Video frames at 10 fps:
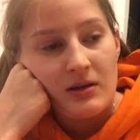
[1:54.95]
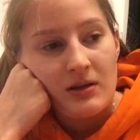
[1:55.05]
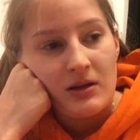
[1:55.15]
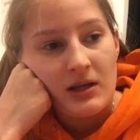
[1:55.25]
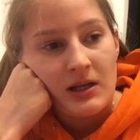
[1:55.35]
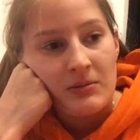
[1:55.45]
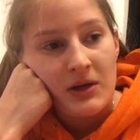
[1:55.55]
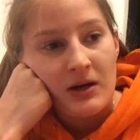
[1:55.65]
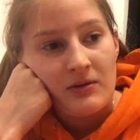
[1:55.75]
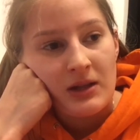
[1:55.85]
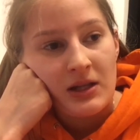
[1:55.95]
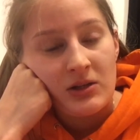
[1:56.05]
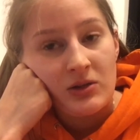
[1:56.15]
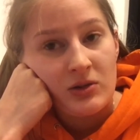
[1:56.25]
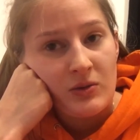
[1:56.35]
and I'm not really
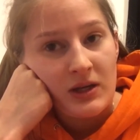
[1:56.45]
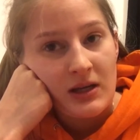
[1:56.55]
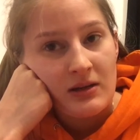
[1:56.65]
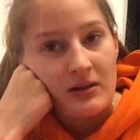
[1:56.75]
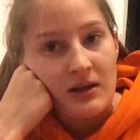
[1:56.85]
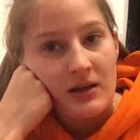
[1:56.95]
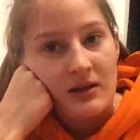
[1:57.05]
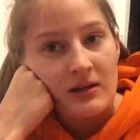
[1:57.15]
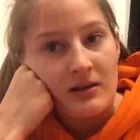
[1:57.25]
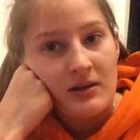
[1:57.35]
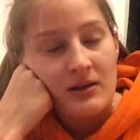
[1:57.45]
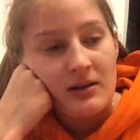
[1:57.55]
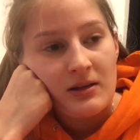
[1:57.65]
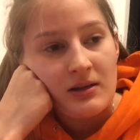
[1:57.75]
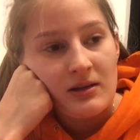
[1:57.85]
doing anything,
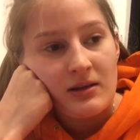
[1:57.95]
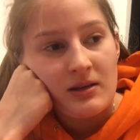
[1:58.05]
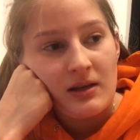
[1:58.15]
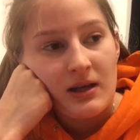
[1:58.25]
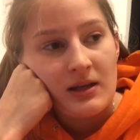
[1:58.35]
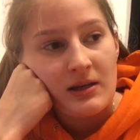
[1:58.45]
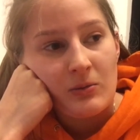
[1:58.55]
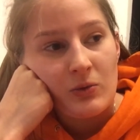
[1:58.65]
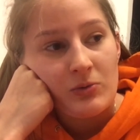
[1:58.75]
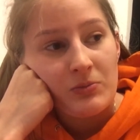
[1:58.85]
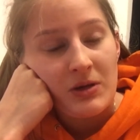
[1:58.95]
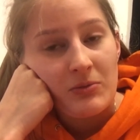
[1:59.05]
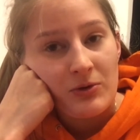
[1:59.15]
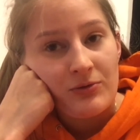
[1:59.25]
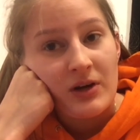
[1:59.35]
and it would be
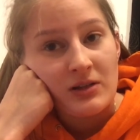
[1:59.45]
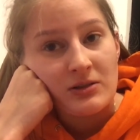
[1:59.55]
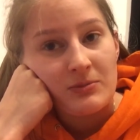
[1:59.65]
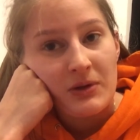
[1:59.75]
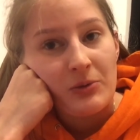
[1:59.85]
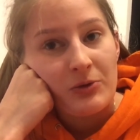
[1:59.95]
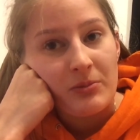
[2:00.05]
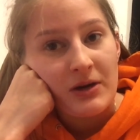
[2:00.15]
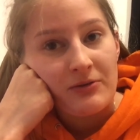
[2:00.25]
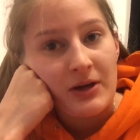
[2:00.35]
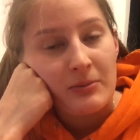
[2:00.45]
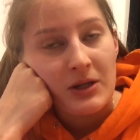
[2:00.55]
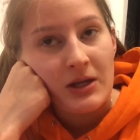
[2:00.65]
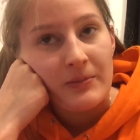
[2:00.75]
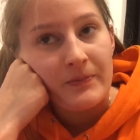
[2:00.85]
more fun to be with my
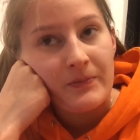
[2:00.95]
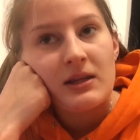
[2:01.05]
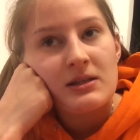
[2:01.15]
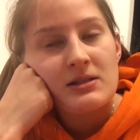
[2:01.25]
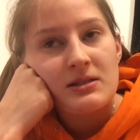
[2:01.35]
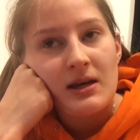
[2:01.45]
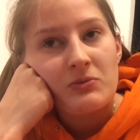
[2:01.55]
family. At least I